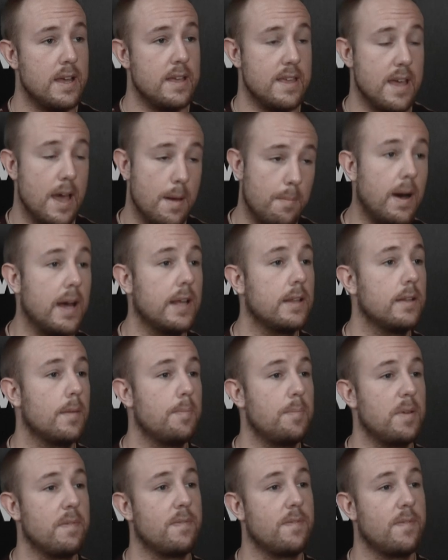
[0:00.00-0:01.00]
yeah, it might
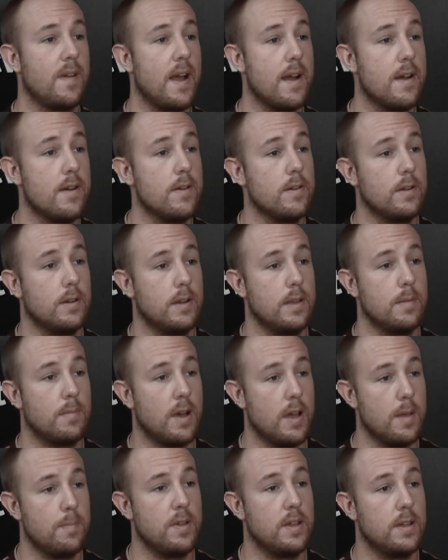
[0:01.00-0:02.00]
not be fair in
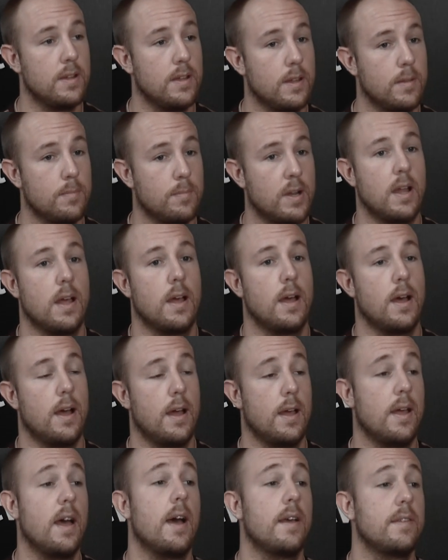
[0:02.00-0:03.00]
my opinion, but
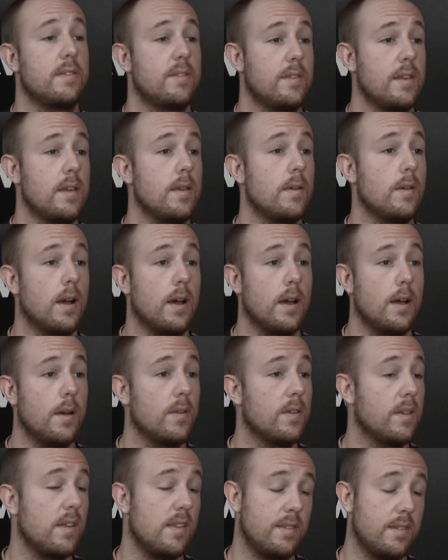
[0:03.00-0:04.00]
I see
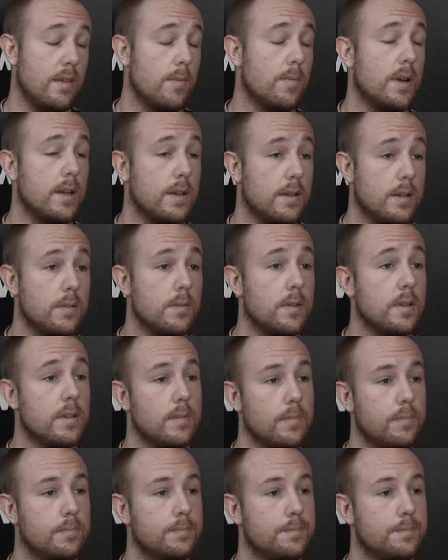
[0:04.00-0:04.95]
why they do it.